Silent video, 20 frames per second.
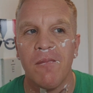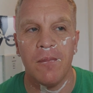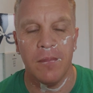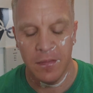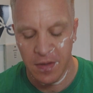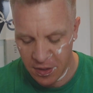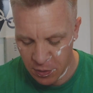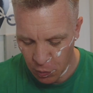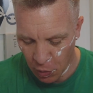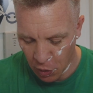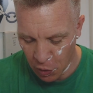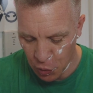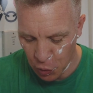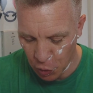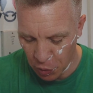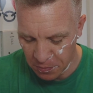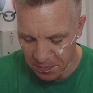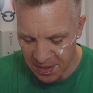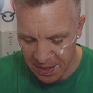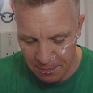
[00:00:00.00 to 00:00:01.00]
That's why I
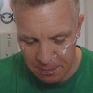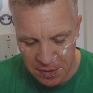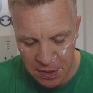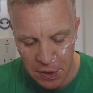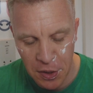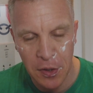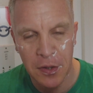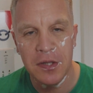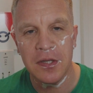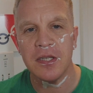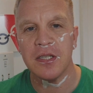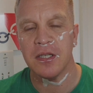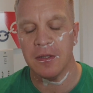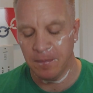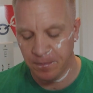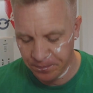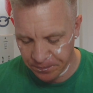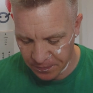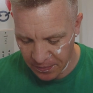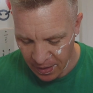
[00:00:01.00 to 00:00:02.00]
call them Tiptonites.
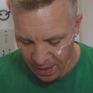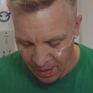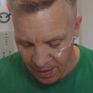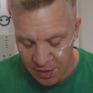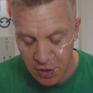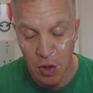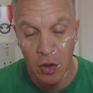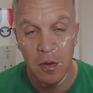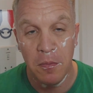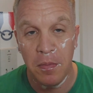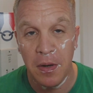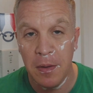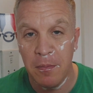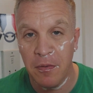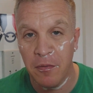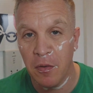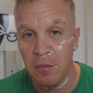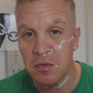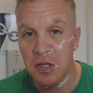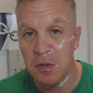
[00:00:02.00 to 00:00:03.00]
It's like
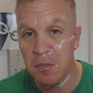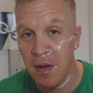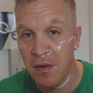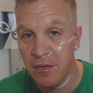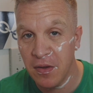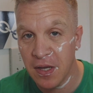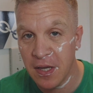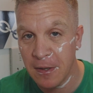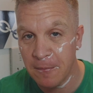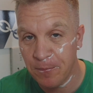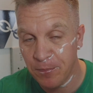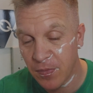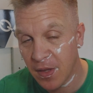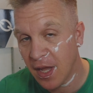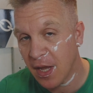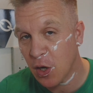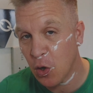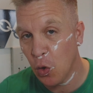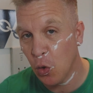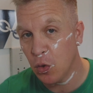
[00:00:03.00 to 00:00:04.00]
people from Smethwick.
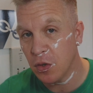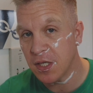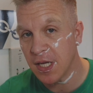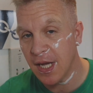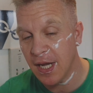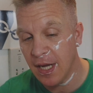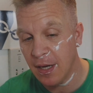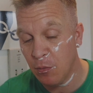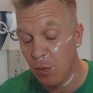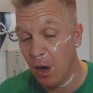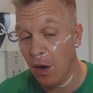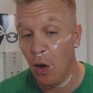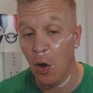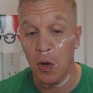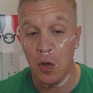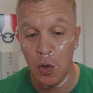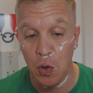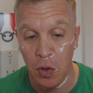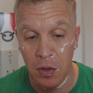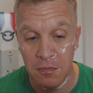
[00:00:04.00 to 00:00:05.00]
They're called, well,
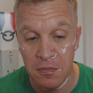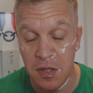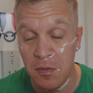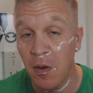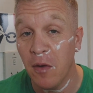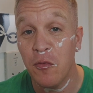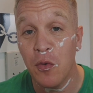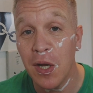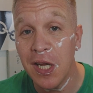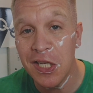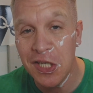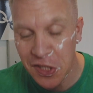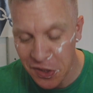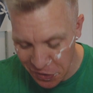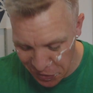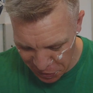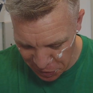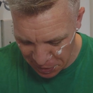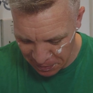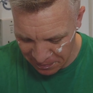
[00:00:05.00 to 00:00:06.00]
I call them
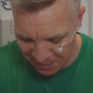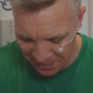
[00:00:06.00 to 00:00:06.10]
Smethwegians.